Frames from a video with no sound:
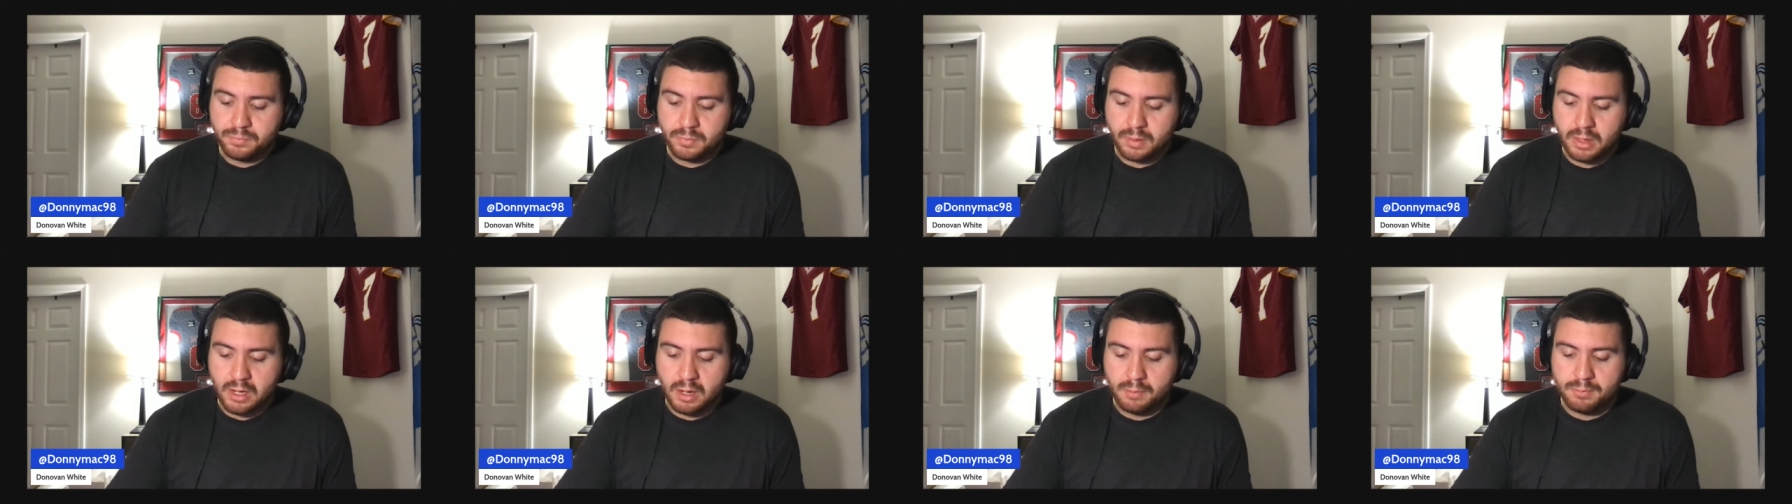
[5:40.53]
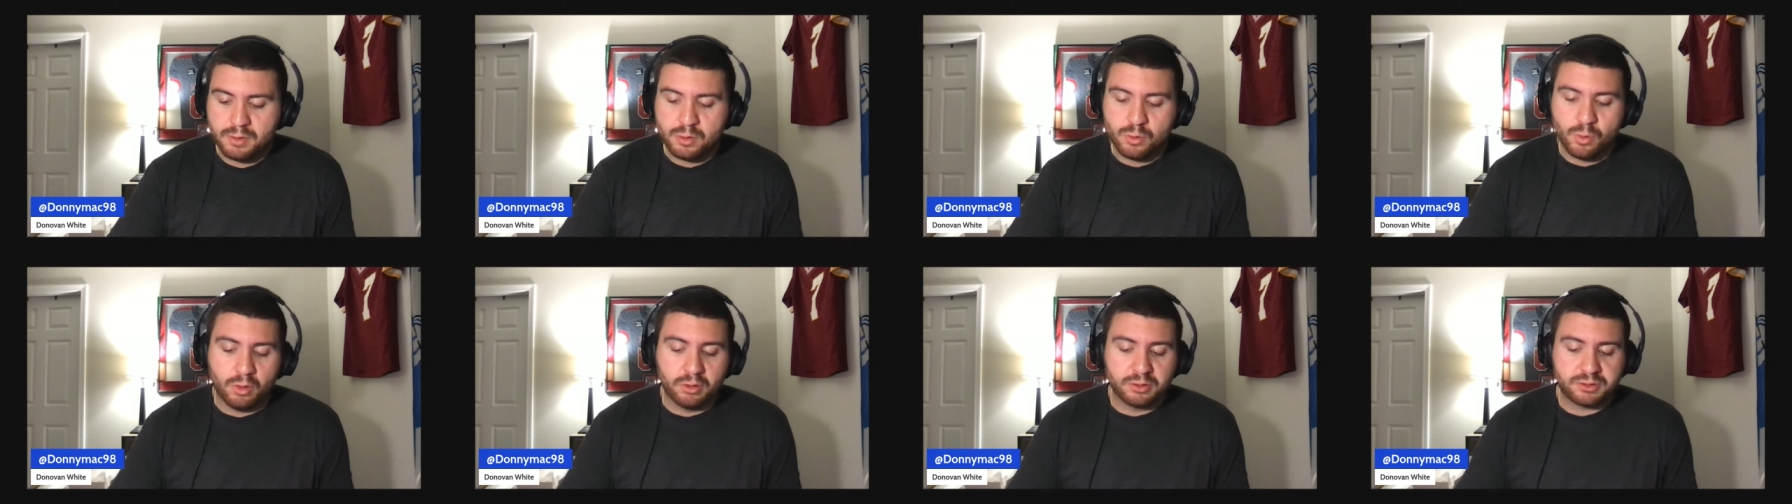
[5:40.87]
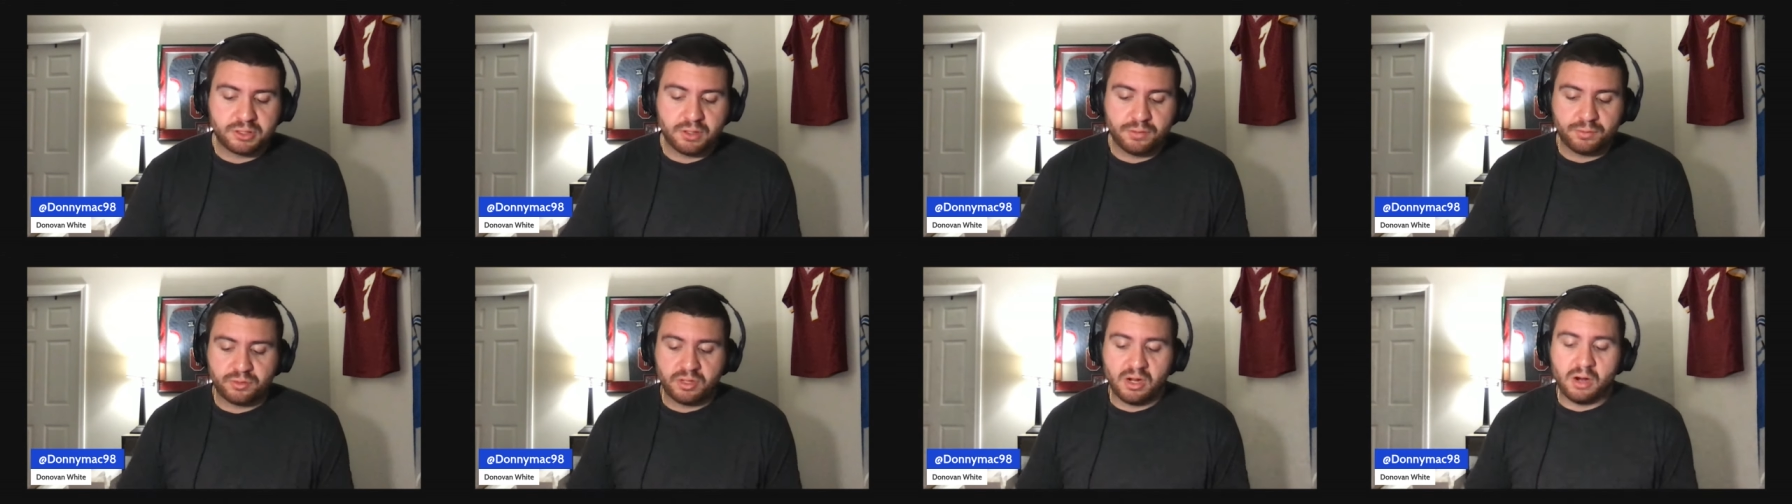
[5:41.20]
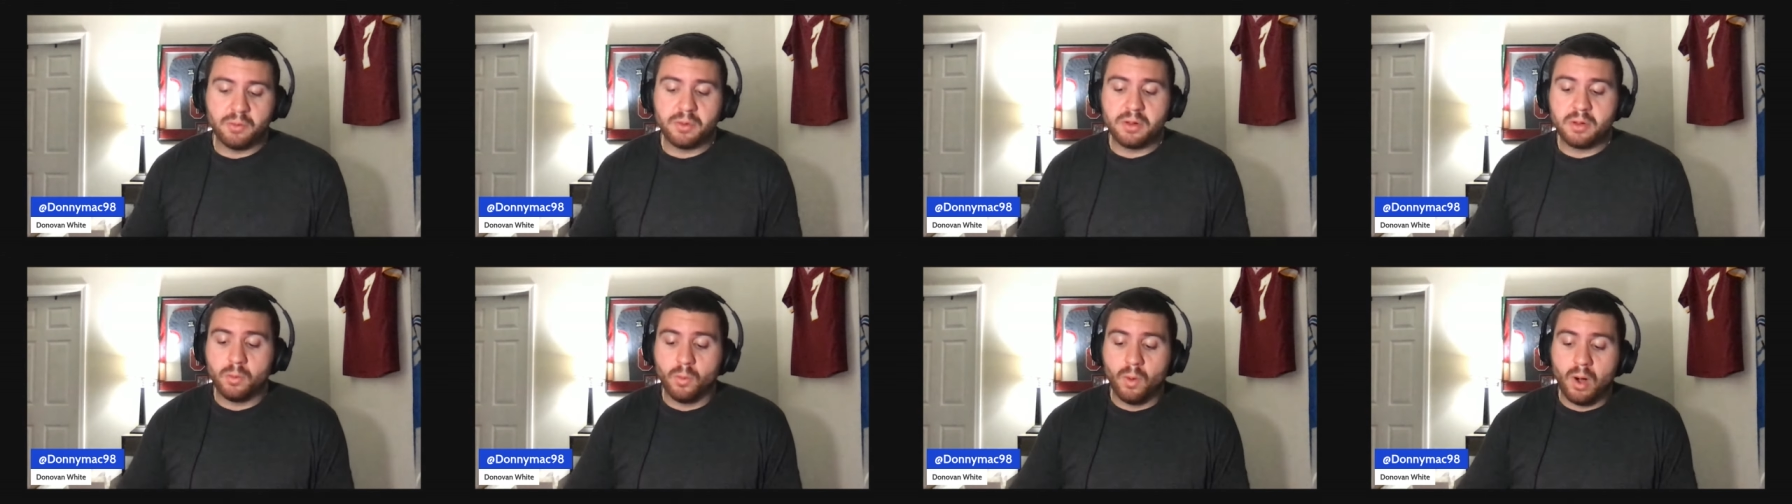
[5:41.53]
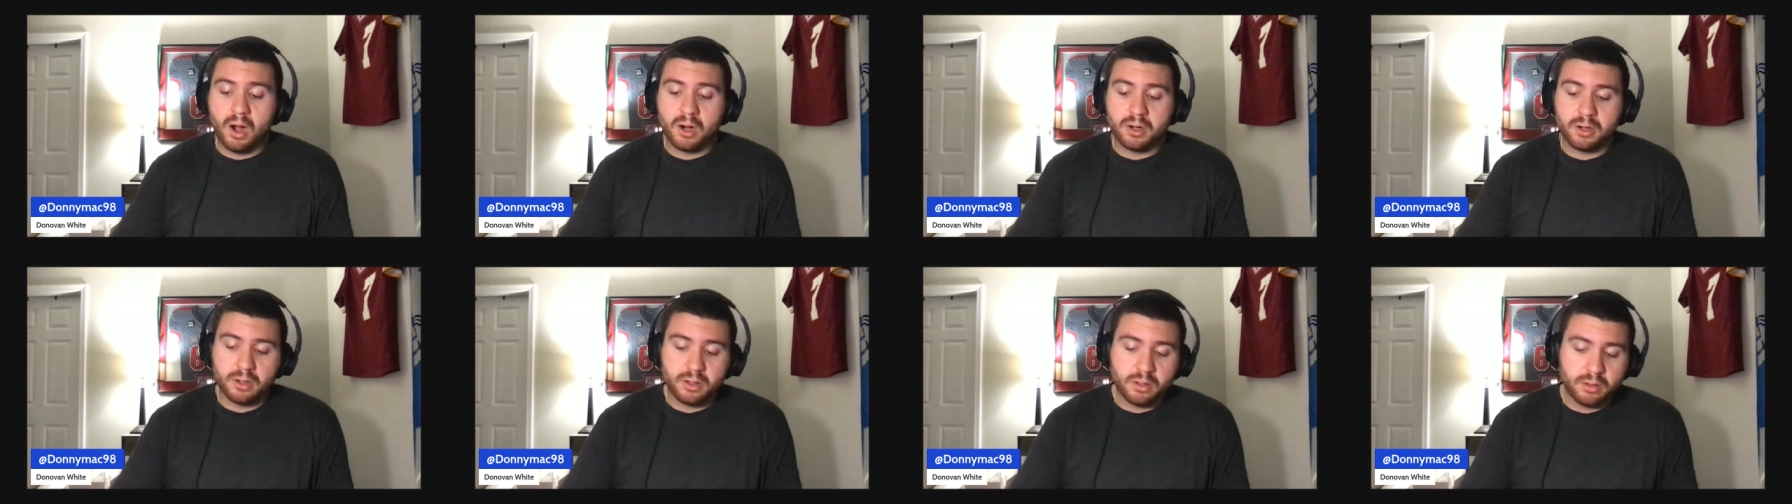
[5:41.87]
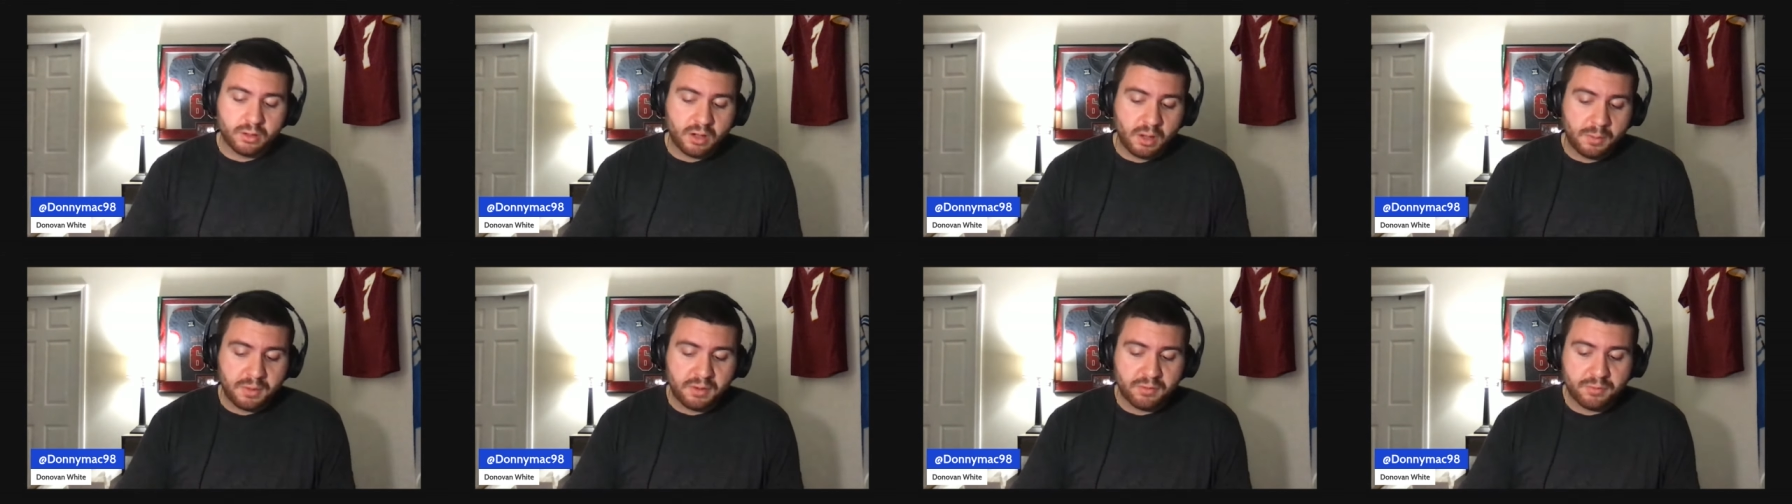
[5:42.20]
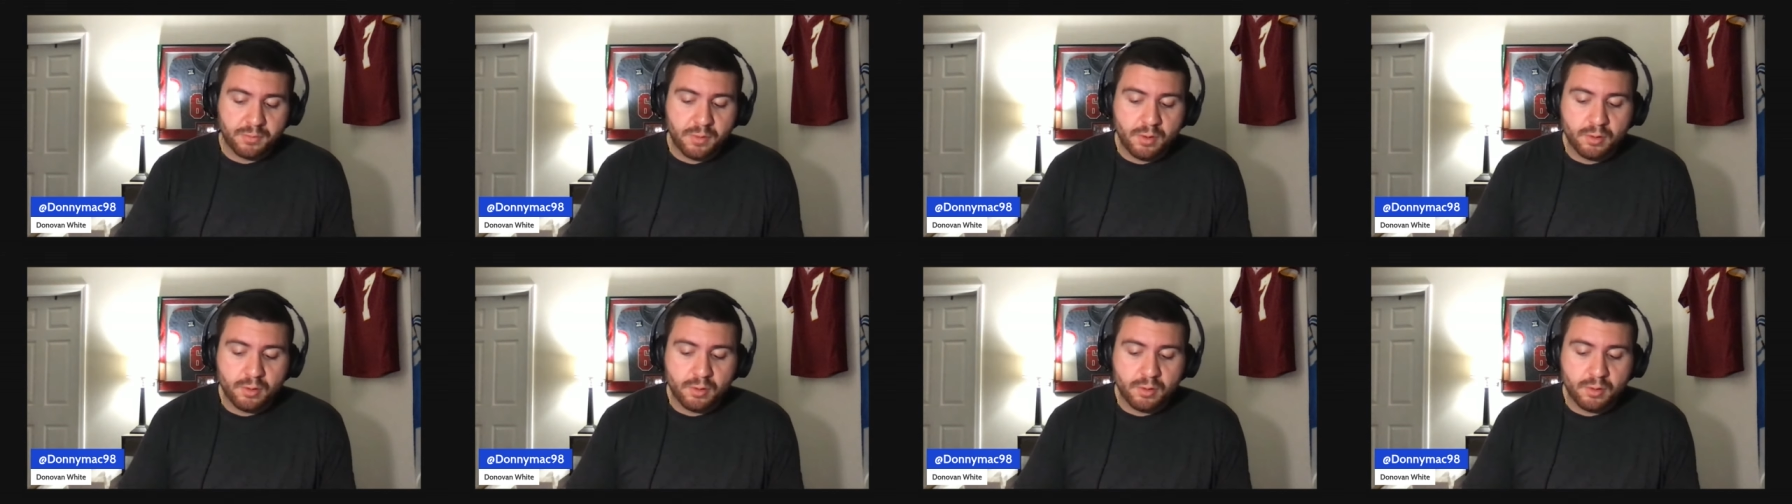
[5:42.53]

Um, you also have Tawee Walker coming from